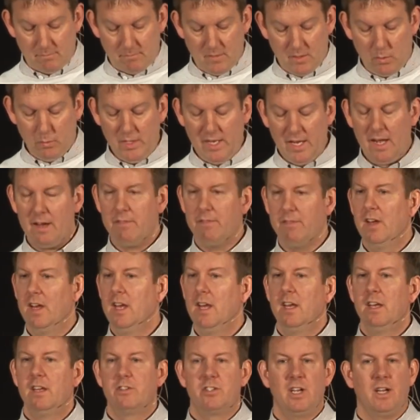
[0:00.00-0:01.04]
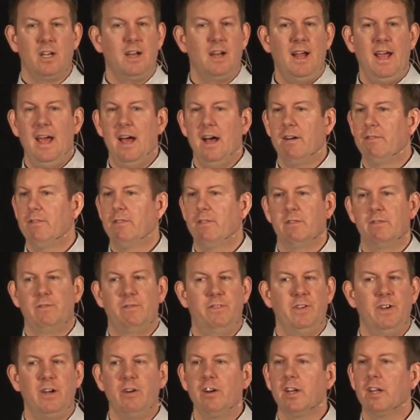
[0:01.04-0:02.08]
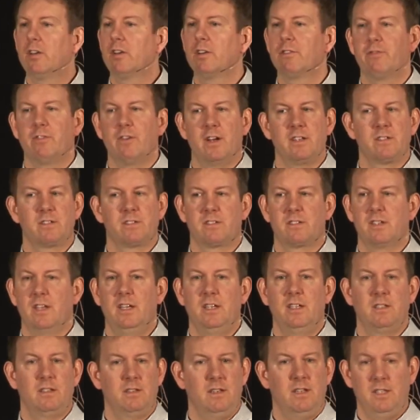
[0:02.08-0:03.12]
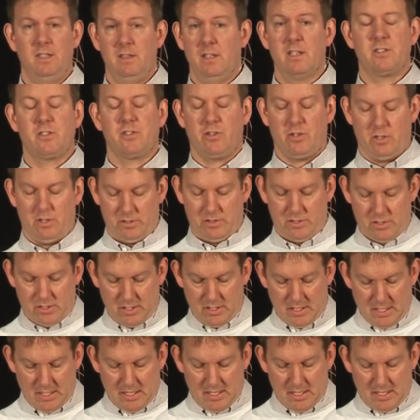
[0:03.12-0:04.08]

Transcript: Jen and I have very good friends in this church